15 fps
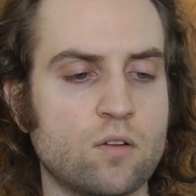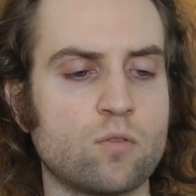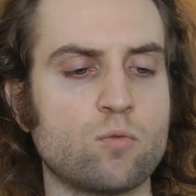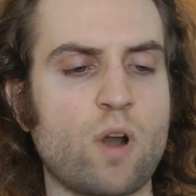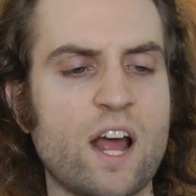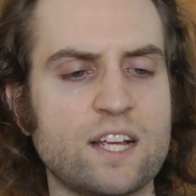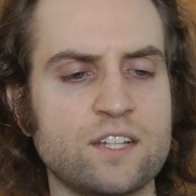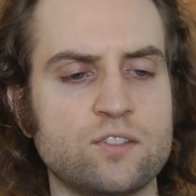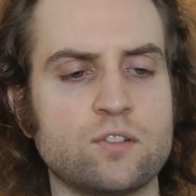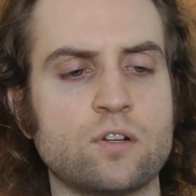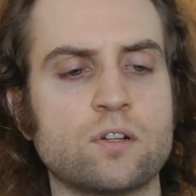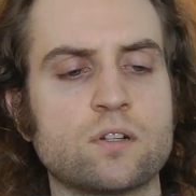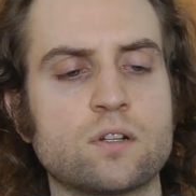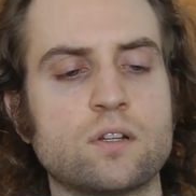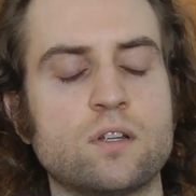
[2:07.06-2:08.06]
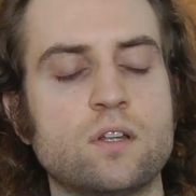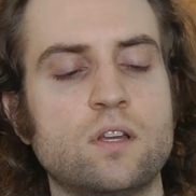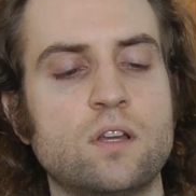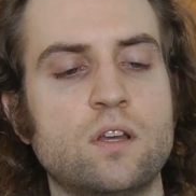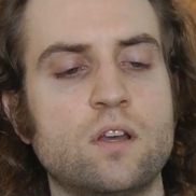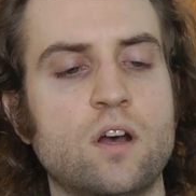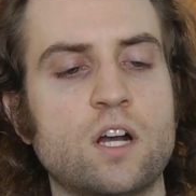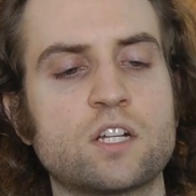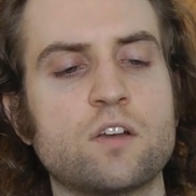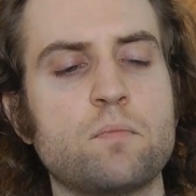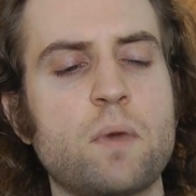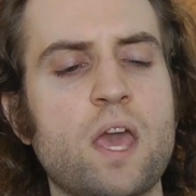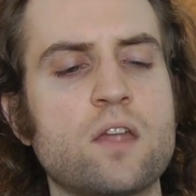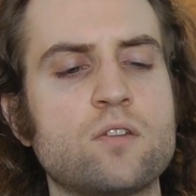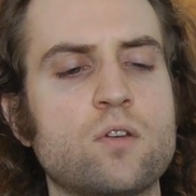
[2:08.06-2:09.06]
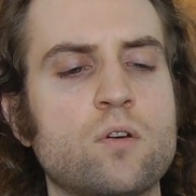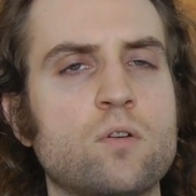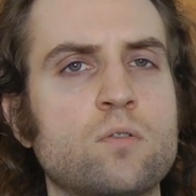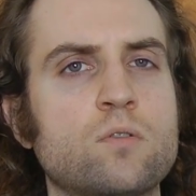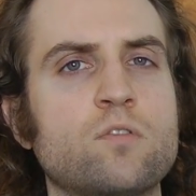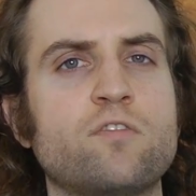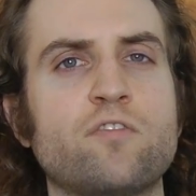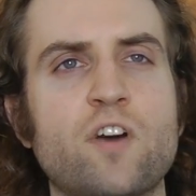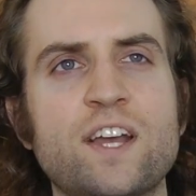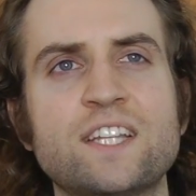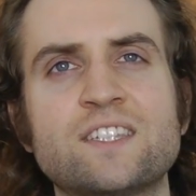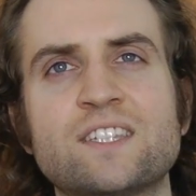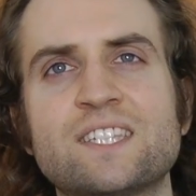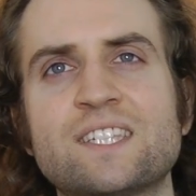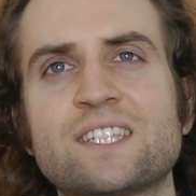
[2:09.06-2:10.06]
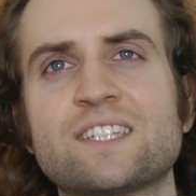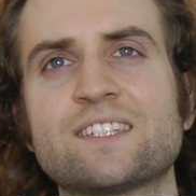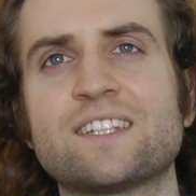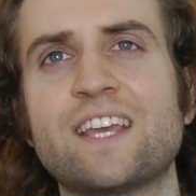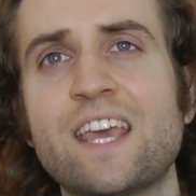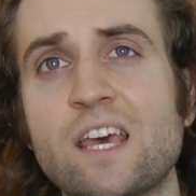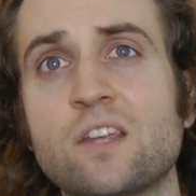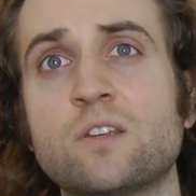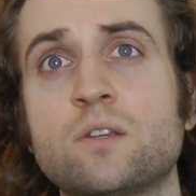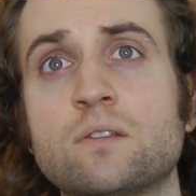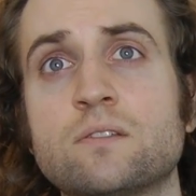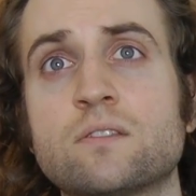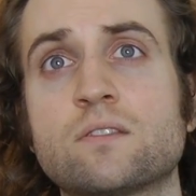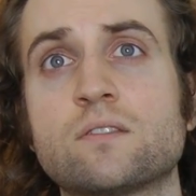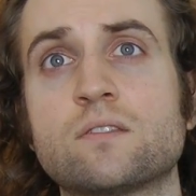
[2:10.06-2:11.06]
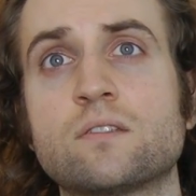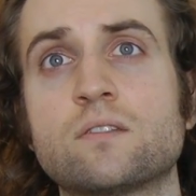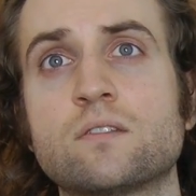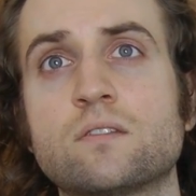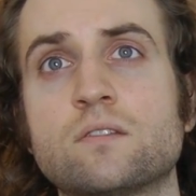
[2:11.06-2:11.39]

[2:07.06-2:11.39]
Riser, a commando who fights aliens.